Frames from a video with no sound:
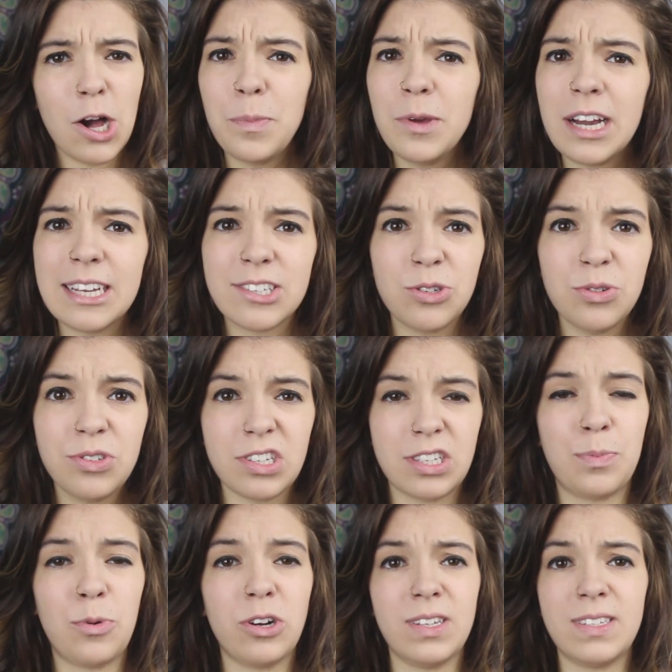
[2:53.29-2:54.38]
hope you guys choose to
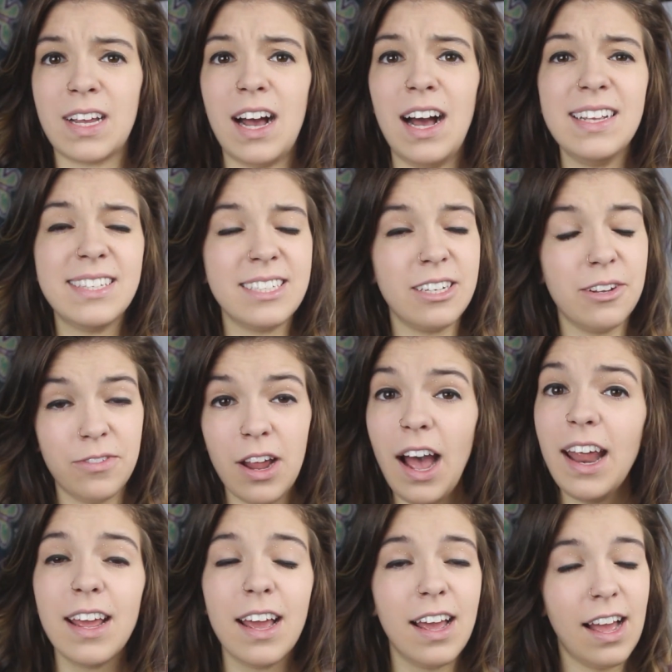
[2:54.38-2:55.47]
support this cause, and if not,
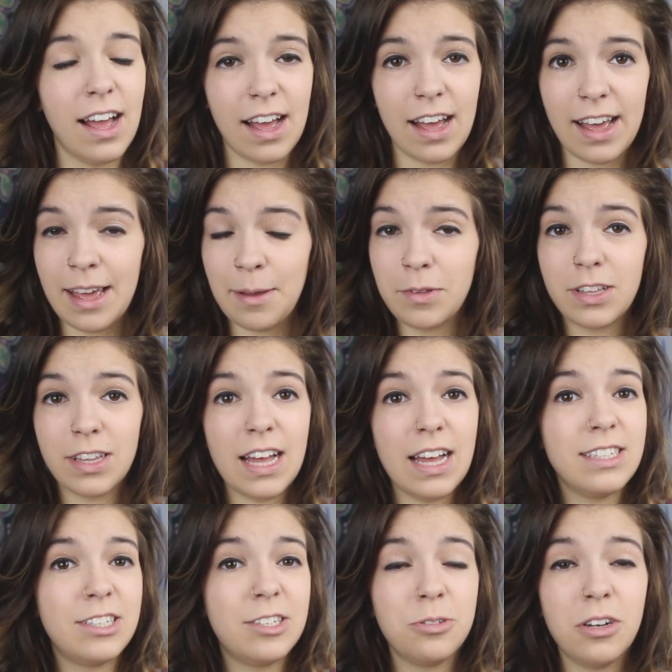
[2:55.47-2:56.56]
I'm
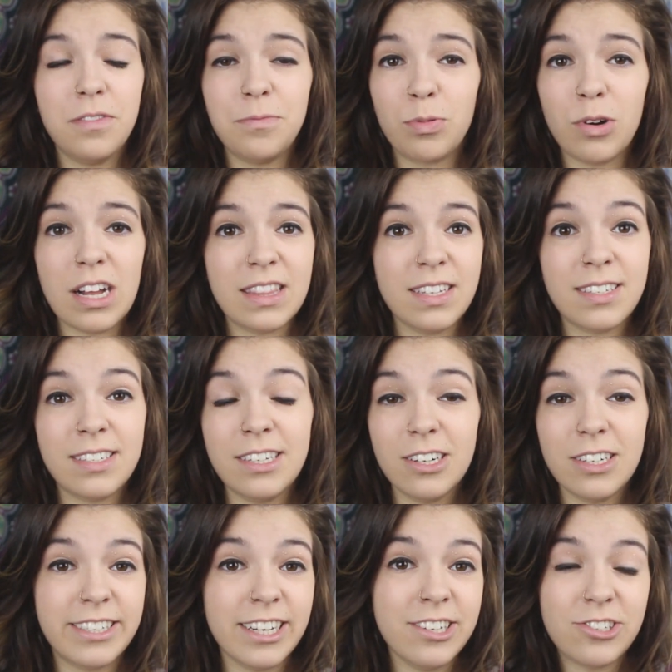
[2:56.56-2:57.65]
glad to have brought this to your
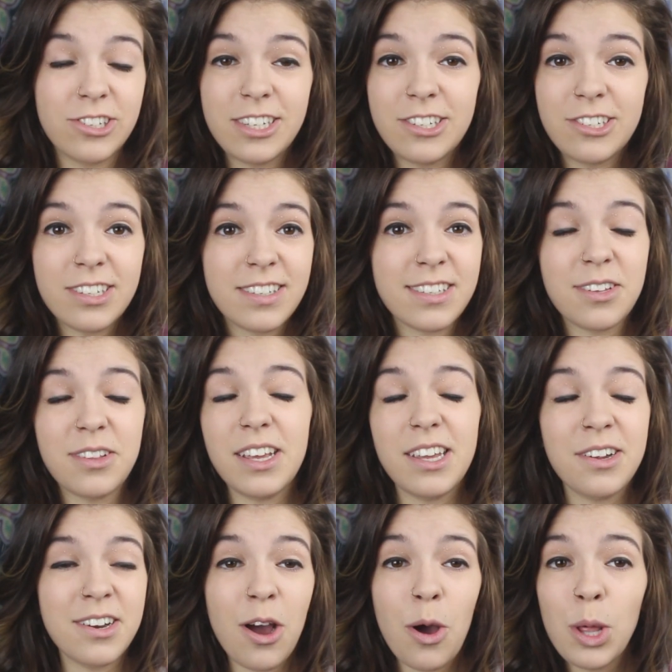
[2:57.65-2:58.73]
attention just so that
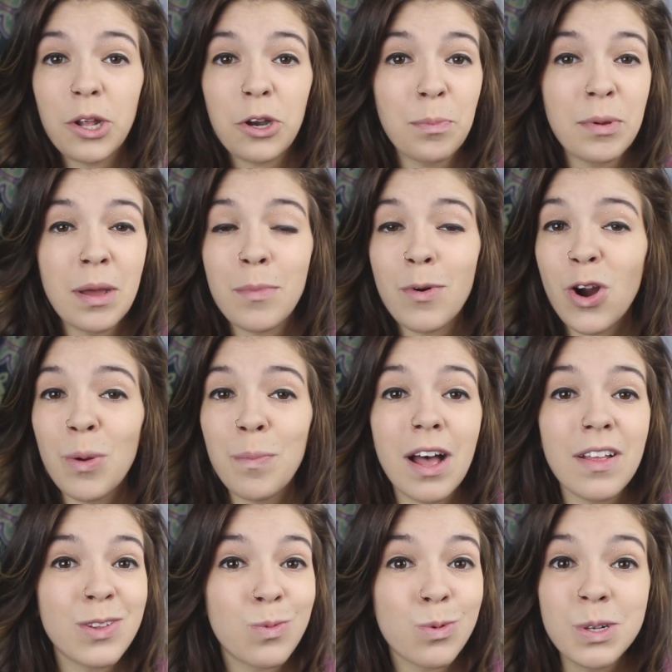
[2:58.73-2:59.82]
you know a little bit more
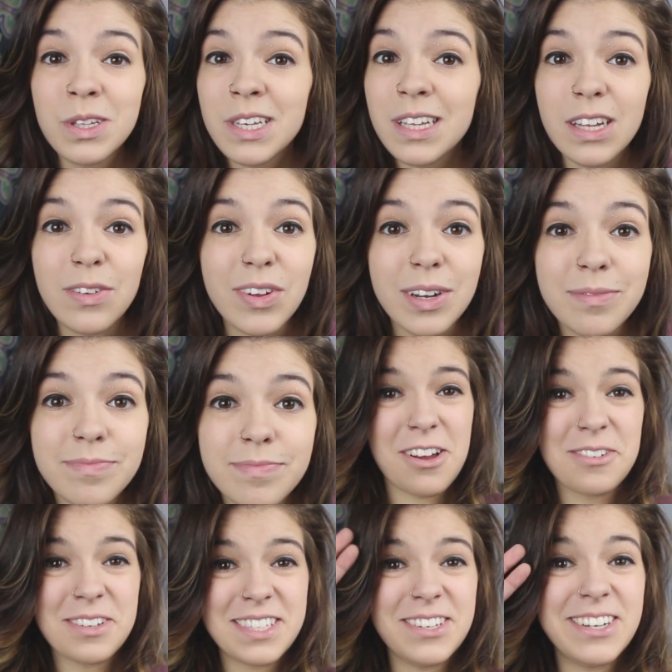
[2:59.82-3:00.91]
about the world that you live in. So I
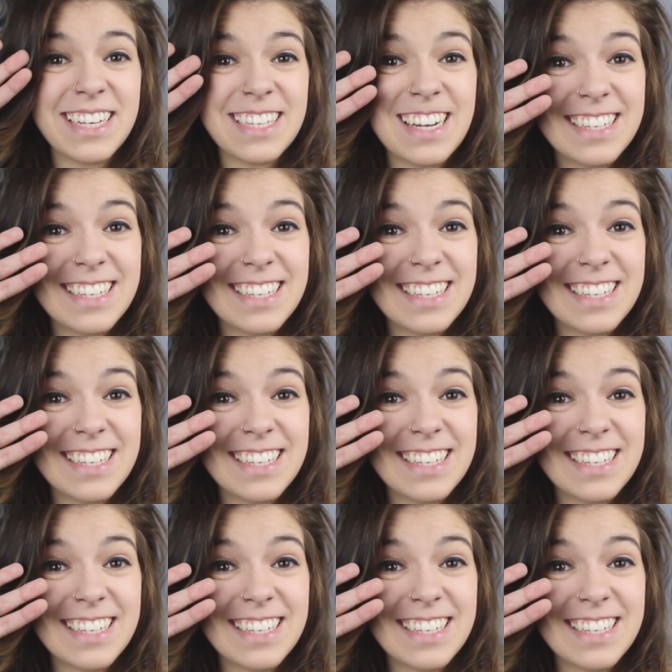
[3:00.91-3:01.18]
will see you guys